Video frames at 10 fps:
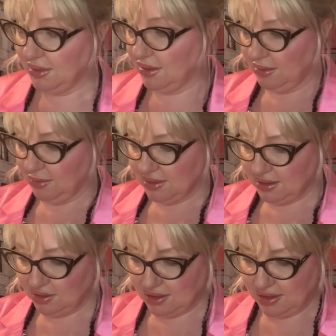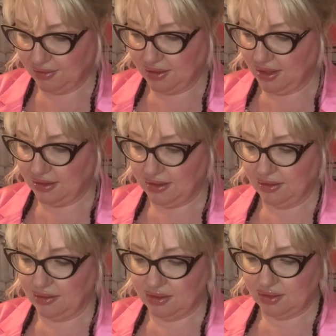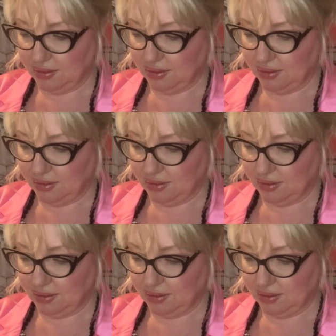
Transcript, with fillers: but the ones I just have on hand here, I'll show